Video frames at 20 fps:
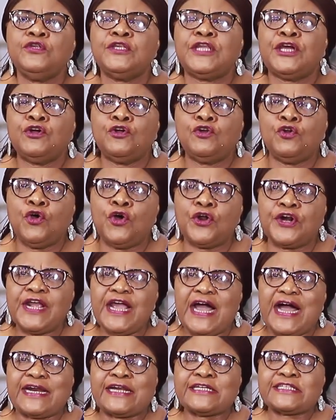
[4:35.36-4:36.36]
the
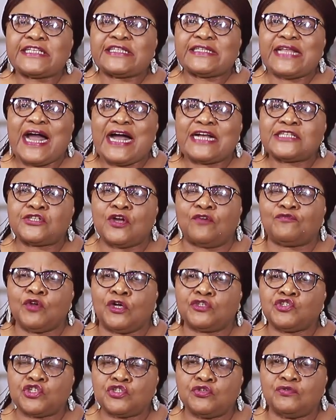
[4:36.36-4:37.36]
glory and the stars of
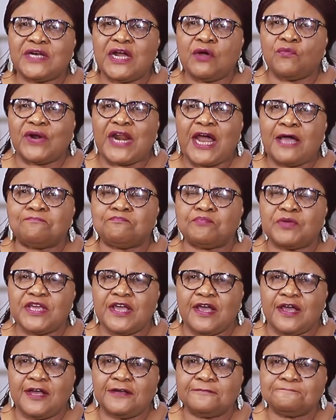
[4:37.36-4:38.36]
your children will
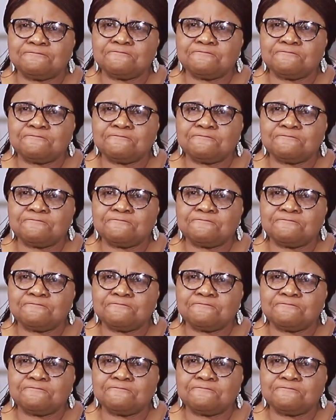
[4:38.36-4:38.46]
appear,